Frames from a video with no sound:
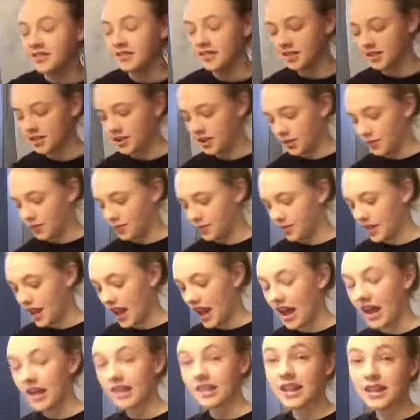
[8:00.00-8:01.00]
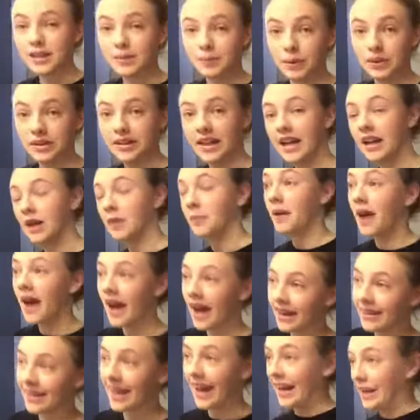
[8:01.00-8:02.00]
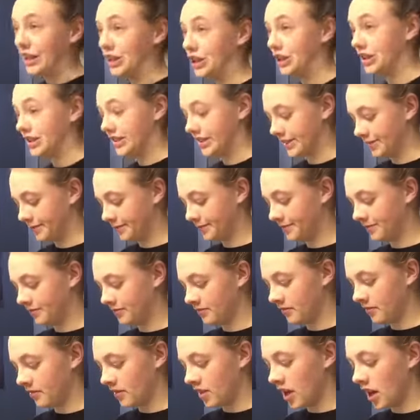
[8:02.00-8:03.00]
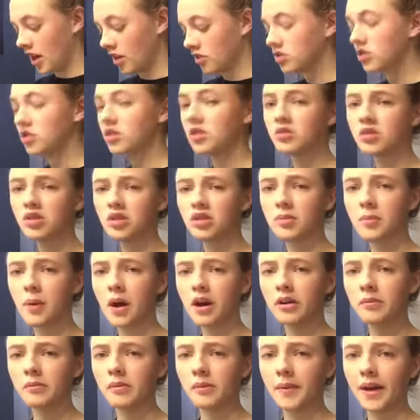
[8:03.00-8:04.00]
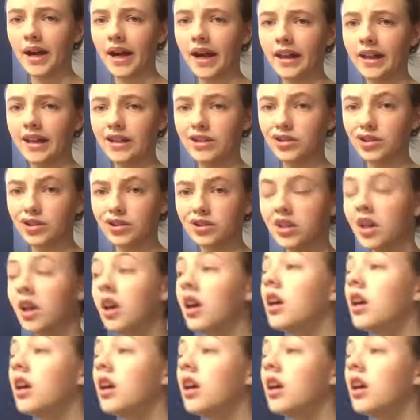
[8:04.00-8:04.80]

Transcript: So let's put that on my eyelashes. I also don't do the bottom of my eyelashes